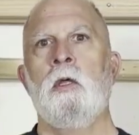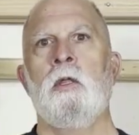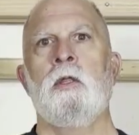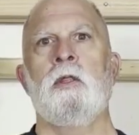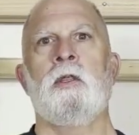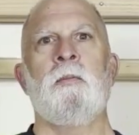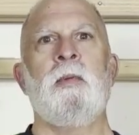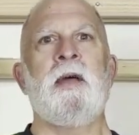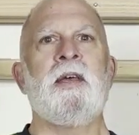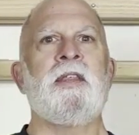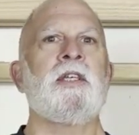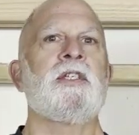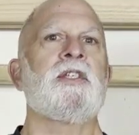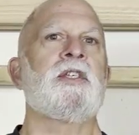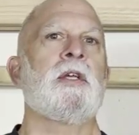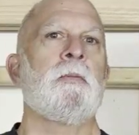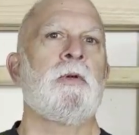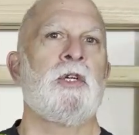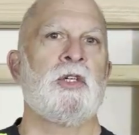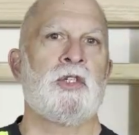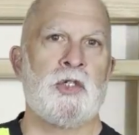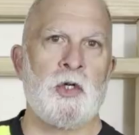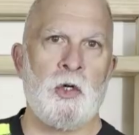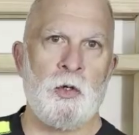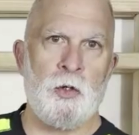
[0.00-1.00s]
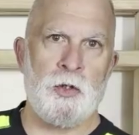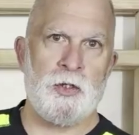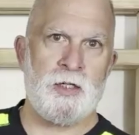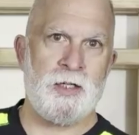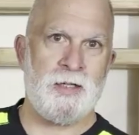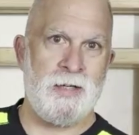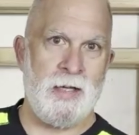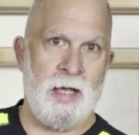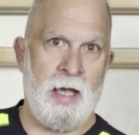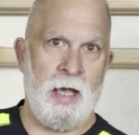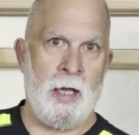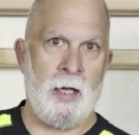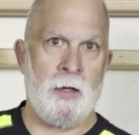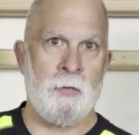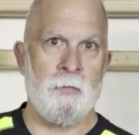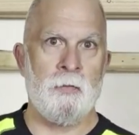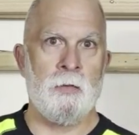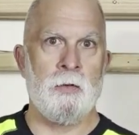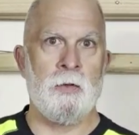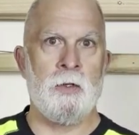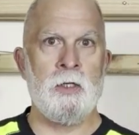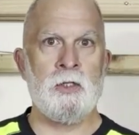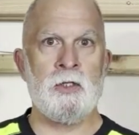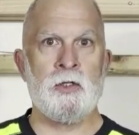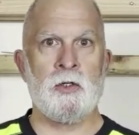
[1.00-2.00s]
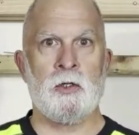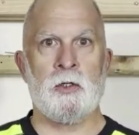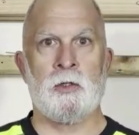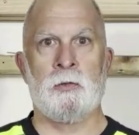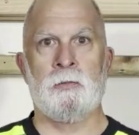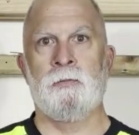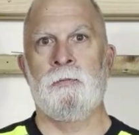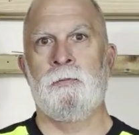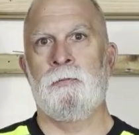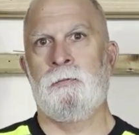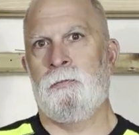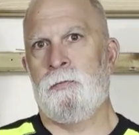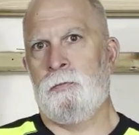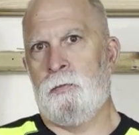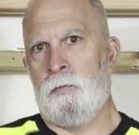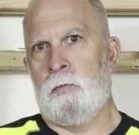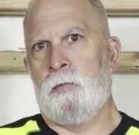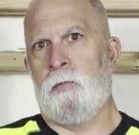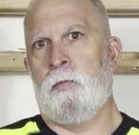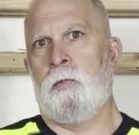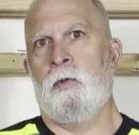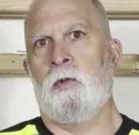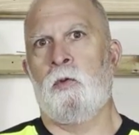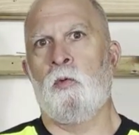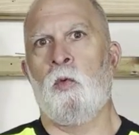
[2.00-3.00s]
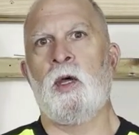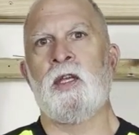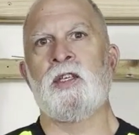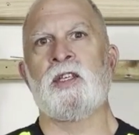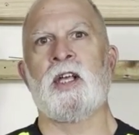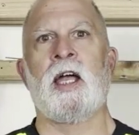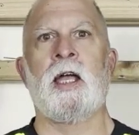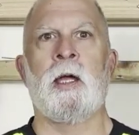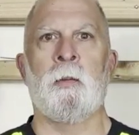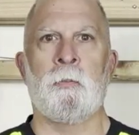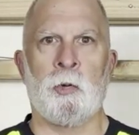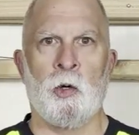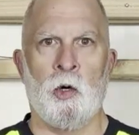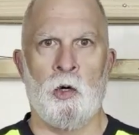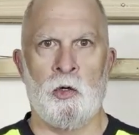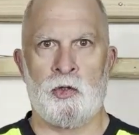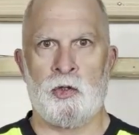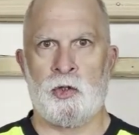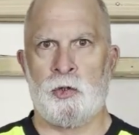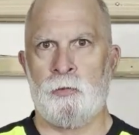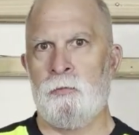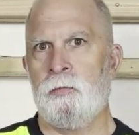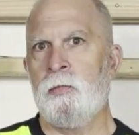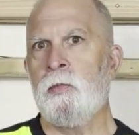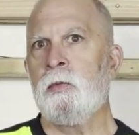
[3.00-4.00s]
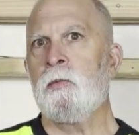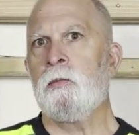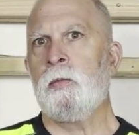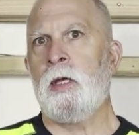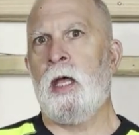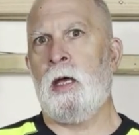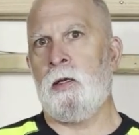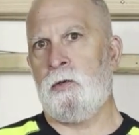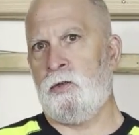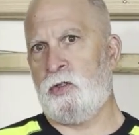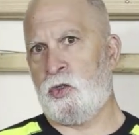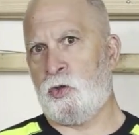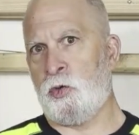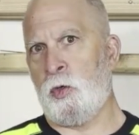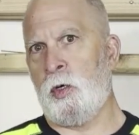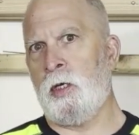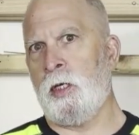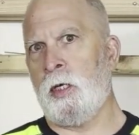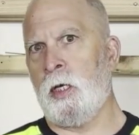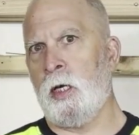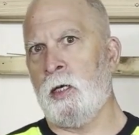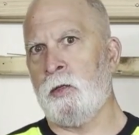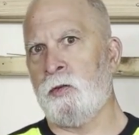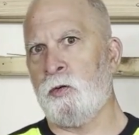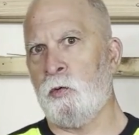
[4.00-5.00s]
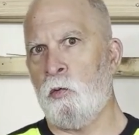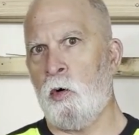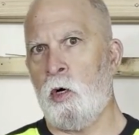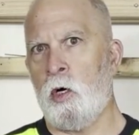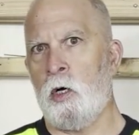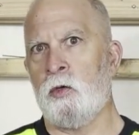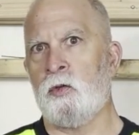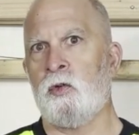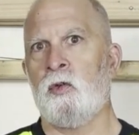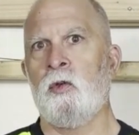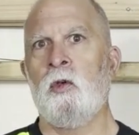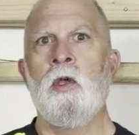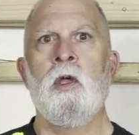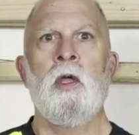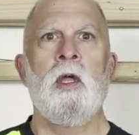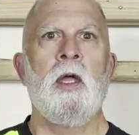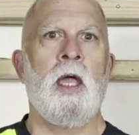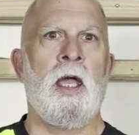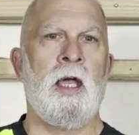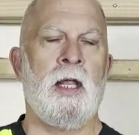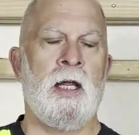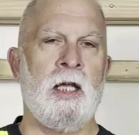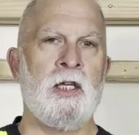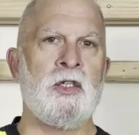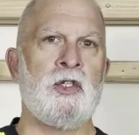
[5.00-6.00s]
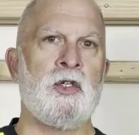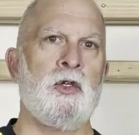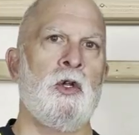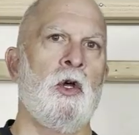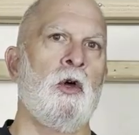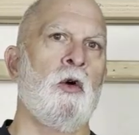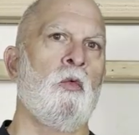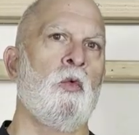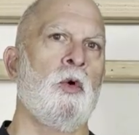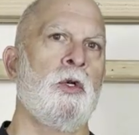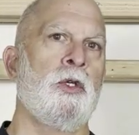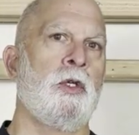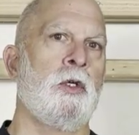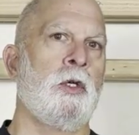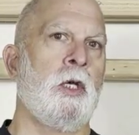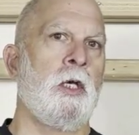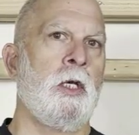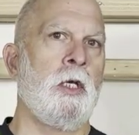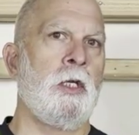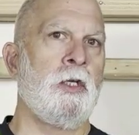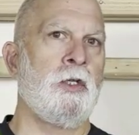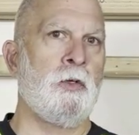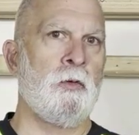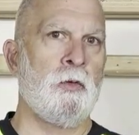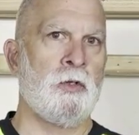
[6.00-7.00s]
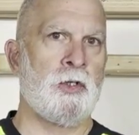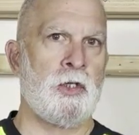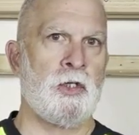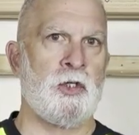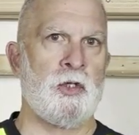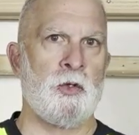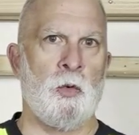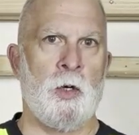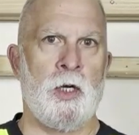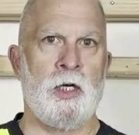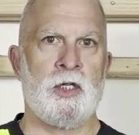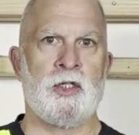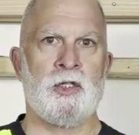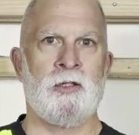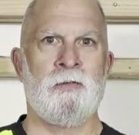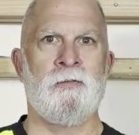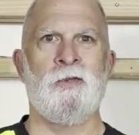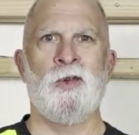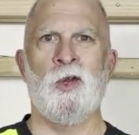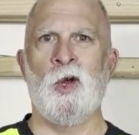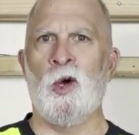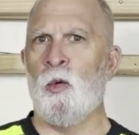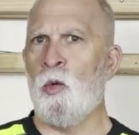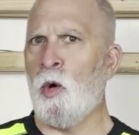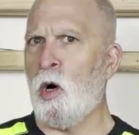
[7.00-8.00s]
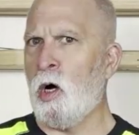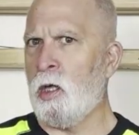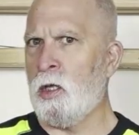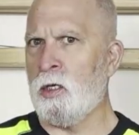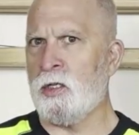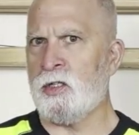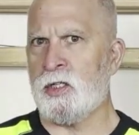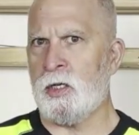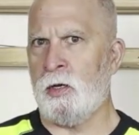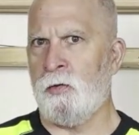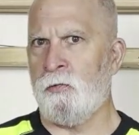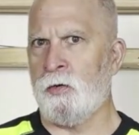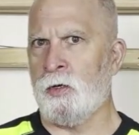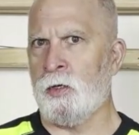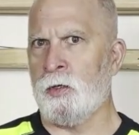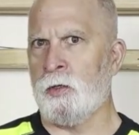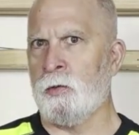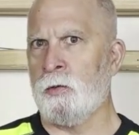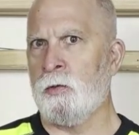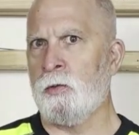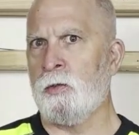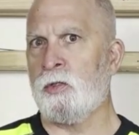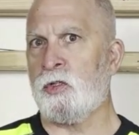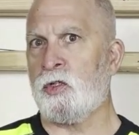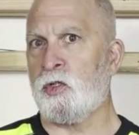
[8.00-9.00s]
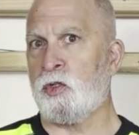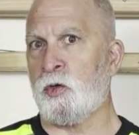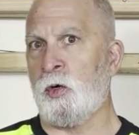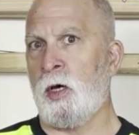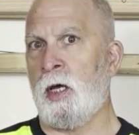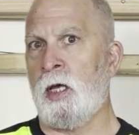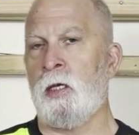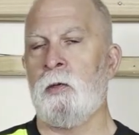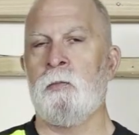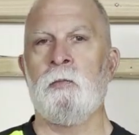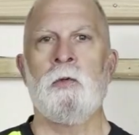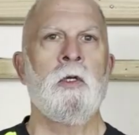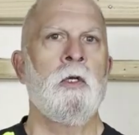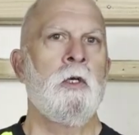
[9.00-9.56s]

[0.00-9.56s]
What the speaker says: The methods I'm going to show you today, these are the ways I approach straightening out the walls. And as you know, when you get into a situation, no wall is ever straight,